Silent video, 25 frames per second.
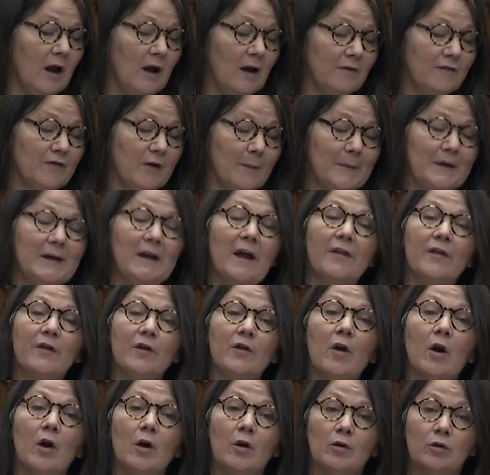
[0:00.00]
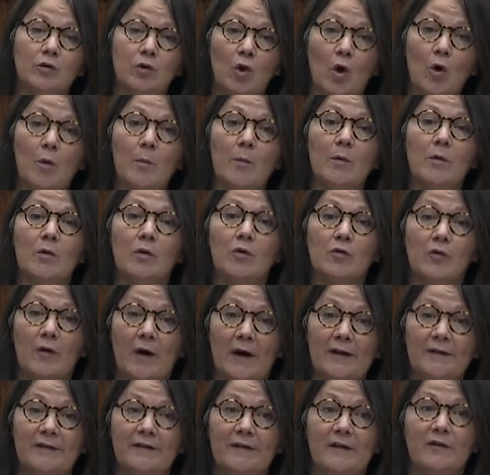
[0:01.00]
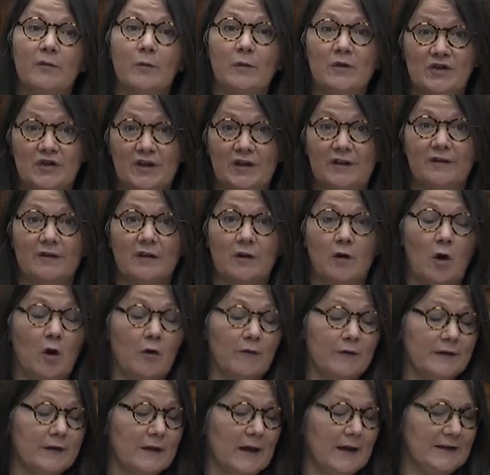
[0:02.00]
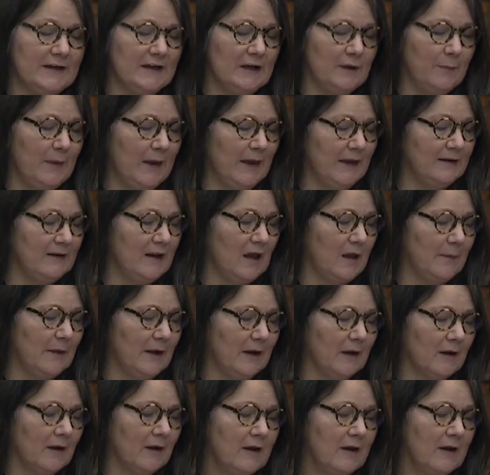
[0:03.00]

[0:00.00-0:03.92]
from another global crisis, which is the COVID-19 pandemic.